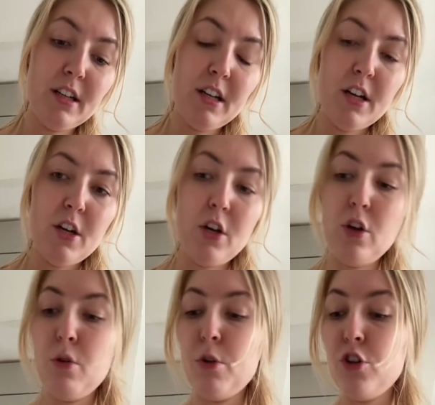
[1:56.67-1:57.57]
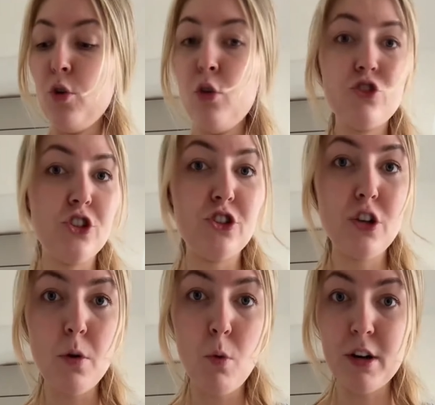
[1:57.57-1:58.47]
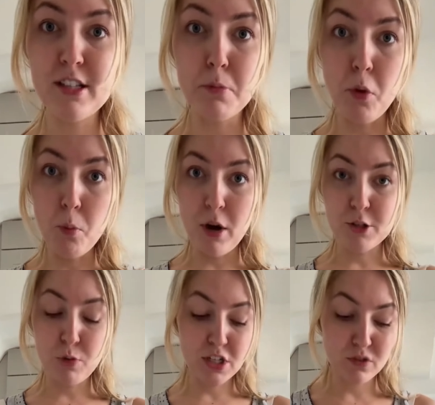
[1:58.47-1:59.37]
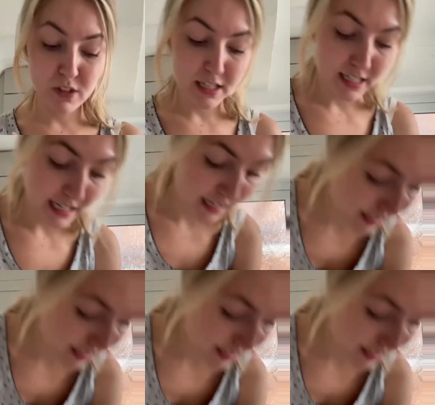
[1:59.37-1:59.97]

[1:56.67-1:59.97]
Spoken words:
who you're just wanting to pump whilst breastfeeding,